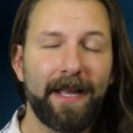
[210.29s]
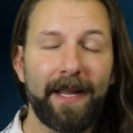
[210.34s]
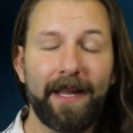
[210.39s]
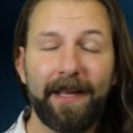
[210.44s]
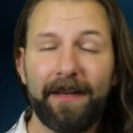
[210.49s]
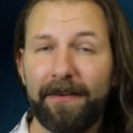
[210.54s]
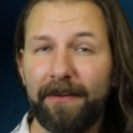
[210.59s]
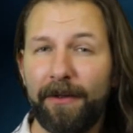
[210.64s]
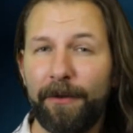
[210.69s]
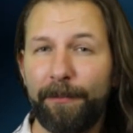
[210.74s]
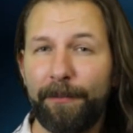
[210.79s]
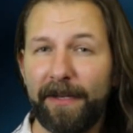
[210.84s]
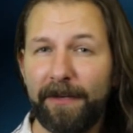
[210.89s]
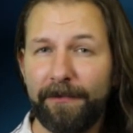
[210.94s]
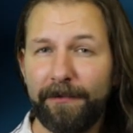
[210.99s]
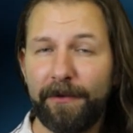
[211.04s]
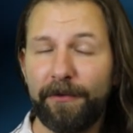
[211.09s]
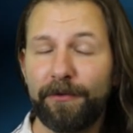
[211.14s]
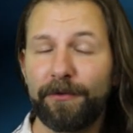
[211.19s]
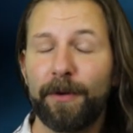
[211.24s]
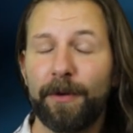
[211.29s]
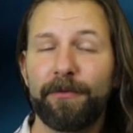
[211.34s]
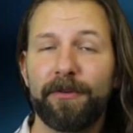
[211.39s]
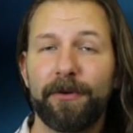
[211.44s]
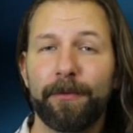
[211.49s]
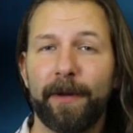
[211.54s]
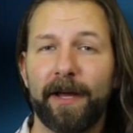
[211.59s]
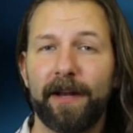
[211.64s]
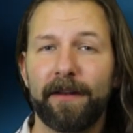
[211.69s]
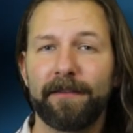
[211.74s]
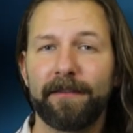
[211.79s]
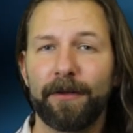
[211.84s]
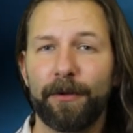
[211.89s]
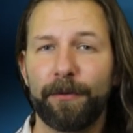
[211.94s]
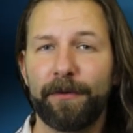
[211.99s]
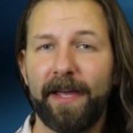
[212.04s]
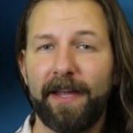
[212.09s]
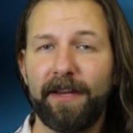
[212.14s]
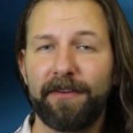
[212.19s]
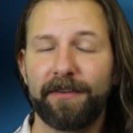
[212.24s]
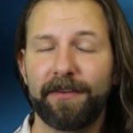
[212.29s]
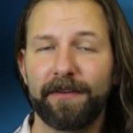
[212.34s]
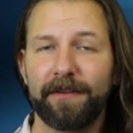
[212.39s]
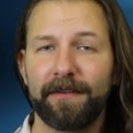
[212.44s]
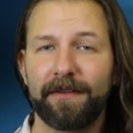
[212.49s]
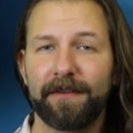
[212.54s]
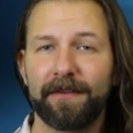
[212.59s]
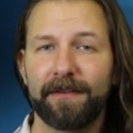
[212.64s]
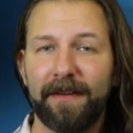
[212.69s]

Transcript: and a bit of a description about its location,